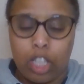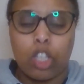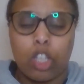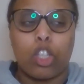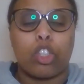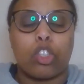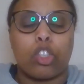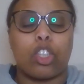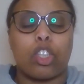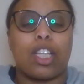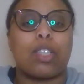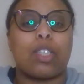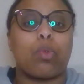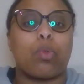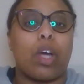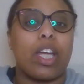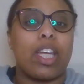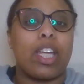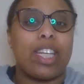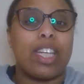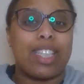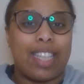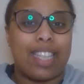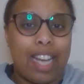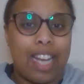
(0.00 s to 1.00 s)
So that's why he
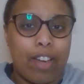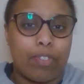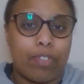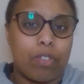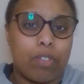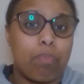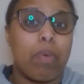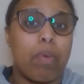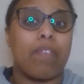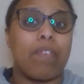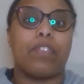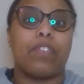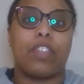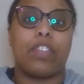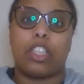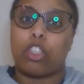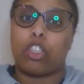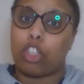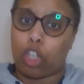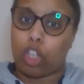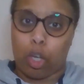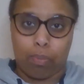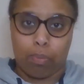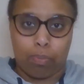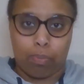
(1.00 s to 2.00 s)
had left Memphis to
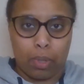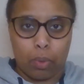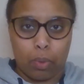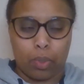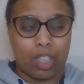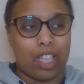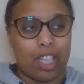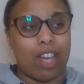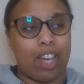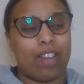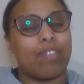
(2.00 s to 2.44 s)
go be with her.